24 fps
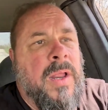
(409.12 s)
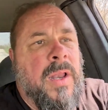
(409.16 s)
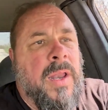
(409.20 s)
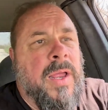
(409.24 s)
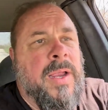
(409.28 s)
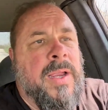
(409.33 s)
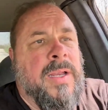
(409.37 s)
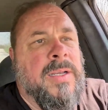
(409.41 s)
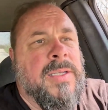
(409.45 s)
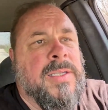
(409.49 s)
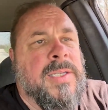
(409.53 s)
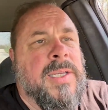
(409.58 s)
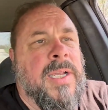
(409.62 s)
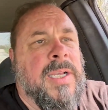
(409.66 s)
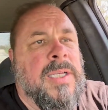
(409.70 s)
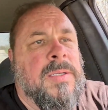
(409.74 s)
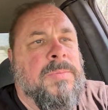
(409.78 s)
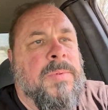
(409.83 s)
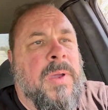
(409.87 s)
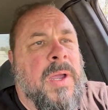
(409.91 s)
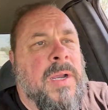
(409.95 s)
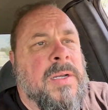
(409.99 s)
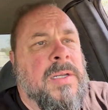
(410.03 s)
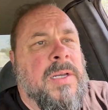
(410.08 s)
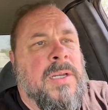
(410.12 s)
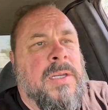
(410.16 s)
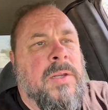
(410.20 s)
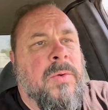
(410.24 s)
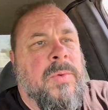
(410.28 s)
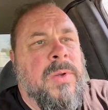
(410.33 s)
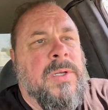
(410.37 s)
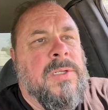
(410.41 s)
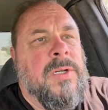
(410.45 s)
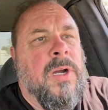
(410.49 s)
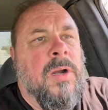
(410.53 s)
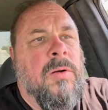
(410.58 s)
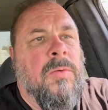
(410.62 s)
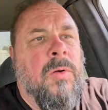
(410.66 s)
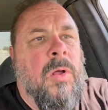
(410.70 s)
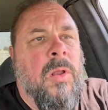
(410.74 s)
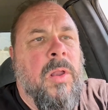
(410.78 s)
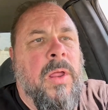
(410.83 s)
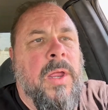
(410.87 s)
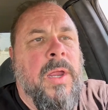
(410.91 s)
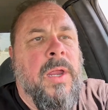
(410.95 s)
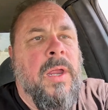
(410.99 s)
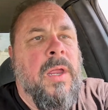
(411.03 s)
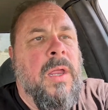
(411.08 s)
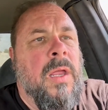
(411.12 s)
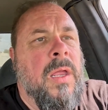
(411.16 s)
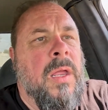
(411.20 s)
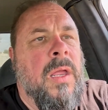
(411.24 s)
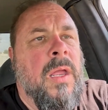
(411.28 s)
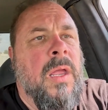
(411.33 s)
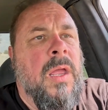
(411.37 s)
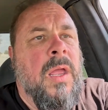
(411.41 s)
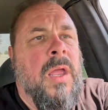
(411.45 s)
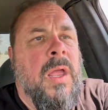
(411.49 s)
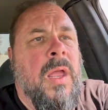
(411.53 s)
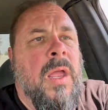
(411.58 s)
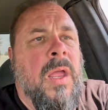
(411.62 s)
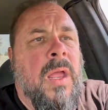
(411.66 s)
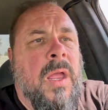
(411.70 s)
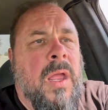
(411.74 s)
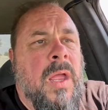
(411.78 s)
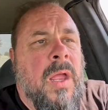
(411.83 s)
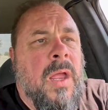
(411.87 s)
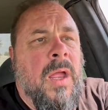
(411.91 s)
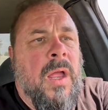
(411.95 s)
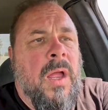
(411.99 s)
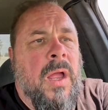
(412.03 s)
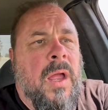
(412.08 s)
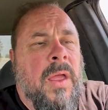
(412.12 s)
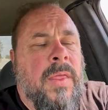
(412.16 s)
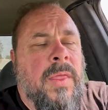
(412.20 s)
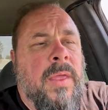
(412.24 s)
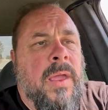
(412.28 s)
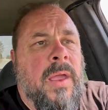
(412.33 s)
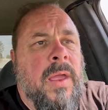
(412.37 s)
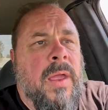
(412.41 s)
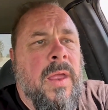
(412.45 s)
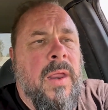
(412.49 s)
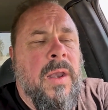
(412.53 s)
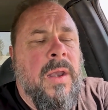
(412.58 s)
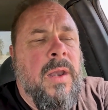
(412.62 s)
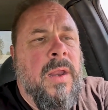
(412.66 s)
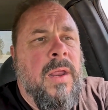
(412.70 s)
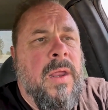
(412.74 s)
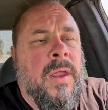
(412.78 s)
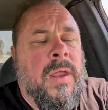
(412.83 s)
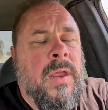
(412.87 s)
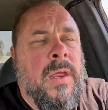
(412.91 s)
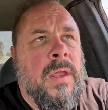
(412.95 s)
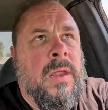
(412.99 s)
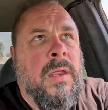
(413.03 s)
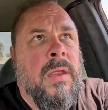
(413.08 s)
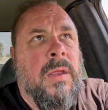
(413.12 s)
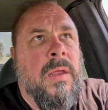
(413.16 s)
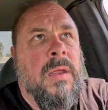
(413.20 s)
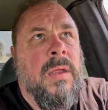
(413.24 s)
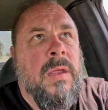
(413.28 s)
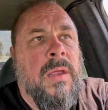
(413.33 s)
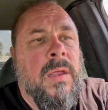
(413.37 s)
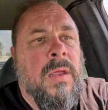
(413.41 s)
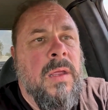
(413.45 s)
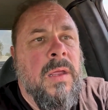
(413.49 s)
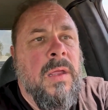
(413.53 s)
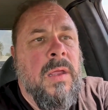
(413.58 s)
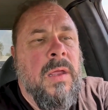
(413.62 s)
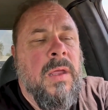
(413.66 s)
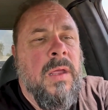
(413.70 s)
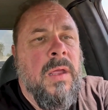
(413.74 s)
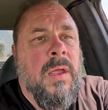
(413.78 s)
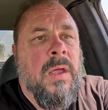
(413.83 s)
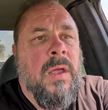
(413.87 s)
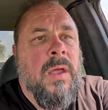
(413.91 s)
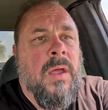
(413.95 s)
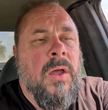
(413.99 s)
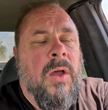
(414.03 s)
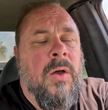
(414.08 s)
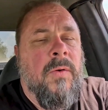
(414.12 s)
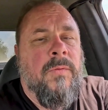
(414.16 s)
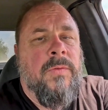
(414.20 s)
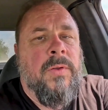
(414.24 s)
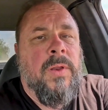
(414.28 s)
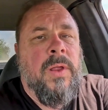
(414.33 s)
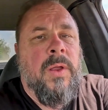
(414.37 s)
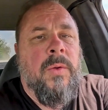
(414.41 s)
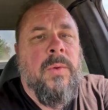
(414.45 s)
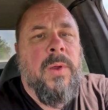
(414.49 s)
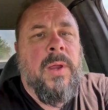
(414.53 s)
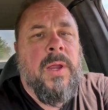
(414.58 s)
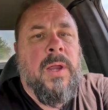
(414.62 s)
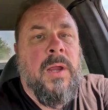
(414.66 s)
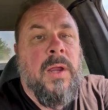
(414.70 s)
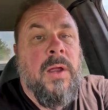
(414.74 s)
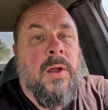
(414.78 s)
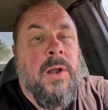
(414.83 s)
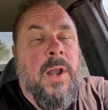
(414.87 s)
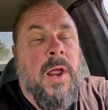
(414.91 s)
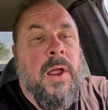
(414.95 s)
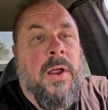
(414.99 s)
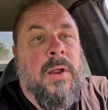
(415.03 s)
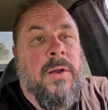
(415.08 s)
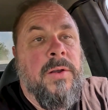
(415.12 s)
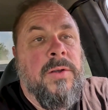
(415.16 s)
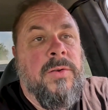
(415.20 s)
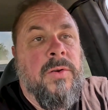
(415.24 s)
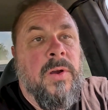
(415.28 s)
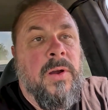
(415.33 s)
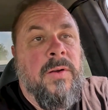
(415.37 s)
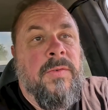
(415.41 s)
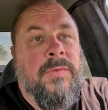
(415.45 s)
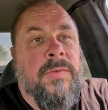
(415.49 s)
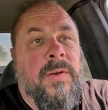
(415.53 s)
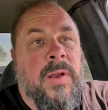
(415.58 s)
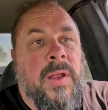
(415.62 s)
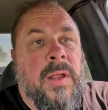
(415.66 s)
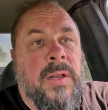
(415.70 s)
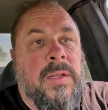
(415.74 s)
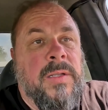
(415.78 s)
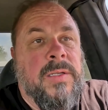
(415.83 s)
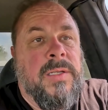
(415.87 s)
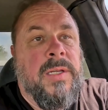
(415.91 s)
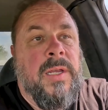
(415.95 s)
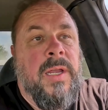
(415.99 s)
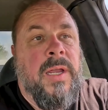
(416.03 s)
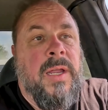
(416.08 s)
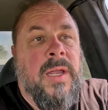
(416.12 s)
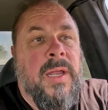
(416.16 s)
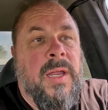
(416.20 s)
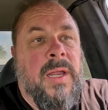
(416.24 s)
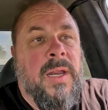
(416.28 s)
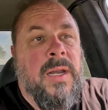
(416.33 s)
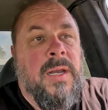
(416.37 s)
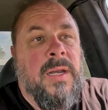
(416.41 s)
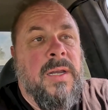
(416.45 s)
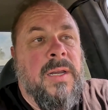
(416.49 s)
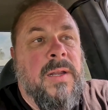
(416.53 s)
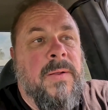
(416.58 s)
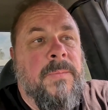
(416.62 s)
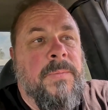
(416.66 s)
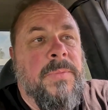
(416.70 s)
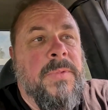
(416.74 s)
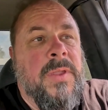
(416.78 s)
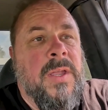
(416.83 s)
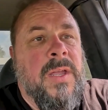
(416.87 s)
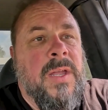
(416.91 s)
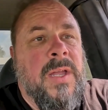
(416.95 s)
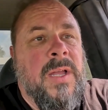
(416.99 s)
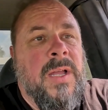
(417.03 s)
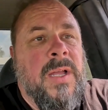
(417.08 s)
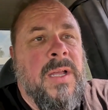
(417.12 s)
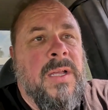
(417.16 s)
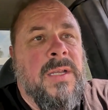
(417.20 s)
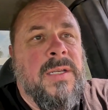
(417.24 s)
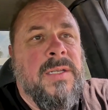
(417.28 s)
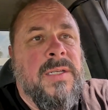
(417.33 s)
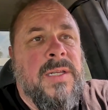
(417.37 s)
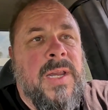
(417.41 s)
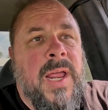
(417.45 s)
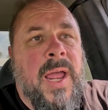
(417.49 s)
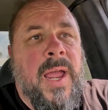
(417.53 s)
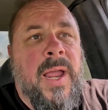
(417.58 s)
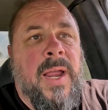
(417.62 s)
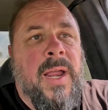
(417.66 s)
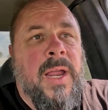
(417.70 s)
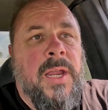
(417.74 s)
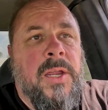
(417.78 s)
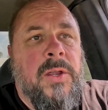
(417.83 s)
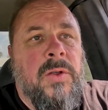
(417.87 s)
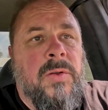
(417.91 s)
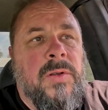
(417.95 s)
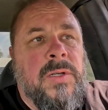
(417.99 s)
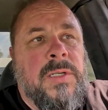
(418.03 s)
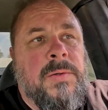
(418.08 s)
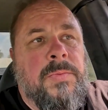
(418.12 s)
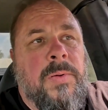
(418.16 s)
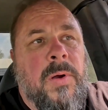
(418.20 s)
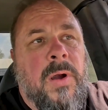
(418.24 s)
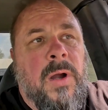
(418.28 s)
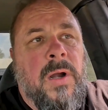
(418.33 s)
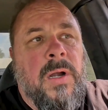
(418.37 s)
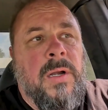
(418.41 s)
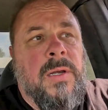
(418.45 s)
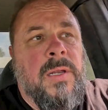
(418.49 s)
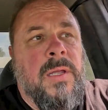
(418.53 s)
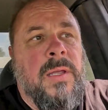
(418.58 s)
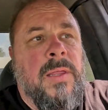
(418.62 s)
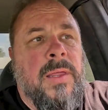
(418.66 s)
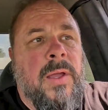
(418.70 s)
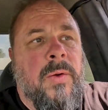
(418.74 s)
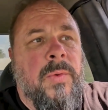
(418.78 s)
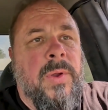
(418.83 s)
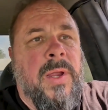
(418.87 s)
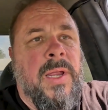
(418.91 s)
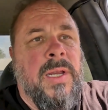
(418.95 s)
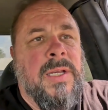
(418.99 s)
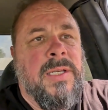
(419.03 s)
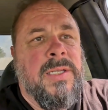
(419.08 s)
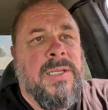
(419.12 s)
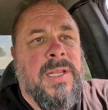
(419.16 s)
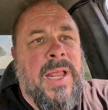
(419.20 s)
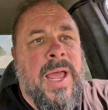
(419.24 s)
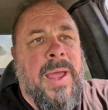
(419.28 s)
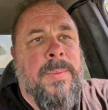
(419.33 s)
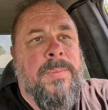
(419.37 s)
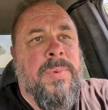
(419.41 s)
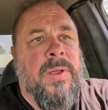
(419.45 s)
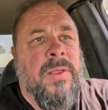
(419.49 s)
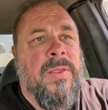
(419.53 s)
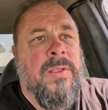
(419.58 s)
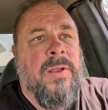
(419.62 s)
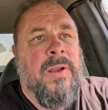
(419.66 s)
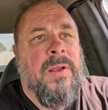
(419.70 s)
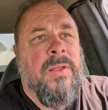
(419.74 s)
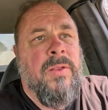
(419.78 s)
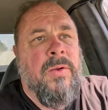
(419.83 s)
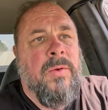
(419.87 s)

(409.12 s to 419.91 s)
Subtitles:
like it's suspect until we start rolling. And then hopefully we can go down to our friends and snag a used part that we can slap in there.